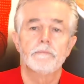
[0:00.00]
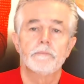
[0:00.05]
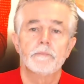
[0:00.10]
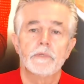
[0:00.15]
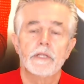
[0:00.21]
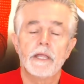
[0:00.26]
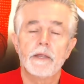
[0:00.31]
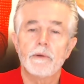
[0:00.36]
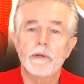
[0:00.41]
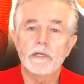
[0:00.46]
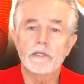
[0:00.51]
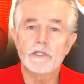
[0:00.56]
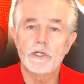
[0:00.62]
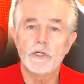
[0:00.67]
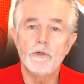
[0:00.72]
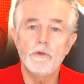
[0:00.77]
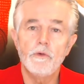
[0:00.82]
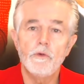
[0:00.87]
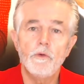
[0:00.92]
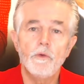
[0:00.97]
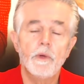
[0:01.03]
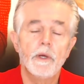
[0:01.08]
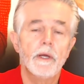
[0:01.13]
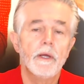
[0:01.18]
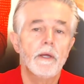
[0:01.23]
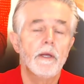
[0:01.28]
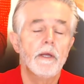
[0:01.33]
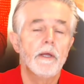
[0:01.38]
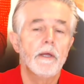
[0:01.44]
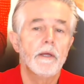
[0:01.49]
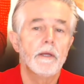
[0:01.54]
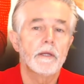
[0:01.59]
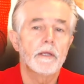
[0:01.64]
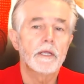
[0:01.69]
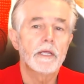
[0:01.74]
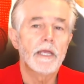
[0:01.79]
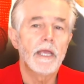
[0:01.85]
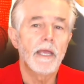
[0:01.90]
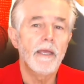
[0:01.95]
There are two
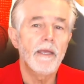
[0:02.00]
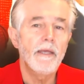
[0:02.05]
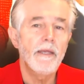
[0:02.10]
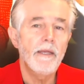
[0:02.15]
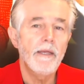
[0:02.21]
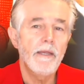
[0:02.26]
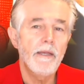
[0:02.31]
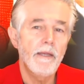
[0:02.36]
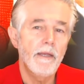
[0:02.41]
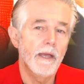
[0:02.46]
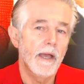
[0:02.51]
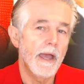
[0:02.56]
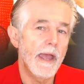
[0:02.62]
key